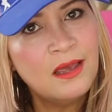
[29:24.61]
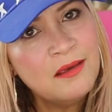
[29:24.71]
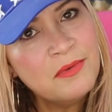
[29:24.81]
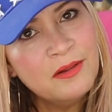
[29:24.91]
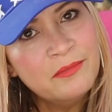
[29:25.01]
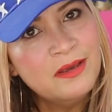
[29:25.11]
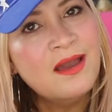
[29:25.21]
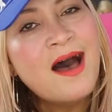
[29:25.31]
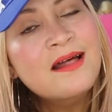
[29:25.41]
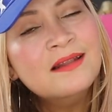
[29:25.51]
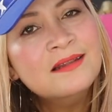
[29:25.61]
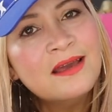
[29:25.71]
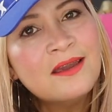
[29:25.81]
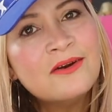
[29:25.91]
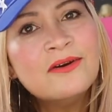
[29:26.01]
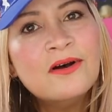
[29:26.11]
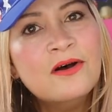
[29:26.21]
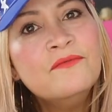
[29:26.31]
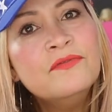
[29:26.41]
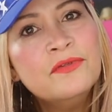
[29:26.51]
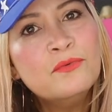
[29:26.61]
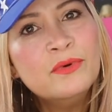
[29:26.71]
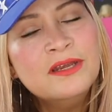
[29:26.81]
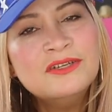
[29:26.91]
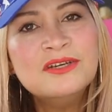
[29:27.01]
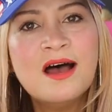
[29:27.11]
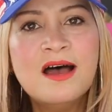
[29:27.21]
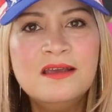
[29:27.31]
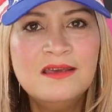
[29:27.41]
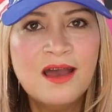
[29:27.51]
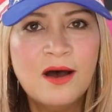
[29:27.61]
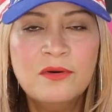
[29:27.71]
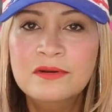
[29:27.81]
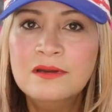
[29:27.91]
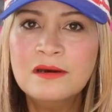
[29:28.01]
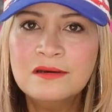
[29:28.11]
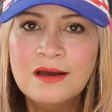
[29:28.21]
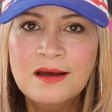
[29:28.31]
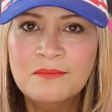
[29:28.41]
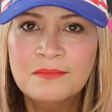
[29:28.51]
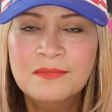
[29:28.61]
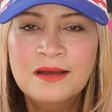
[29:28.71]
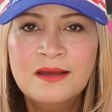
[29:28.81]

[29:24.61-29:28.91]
email me at lairofthewitch@yahoo.com.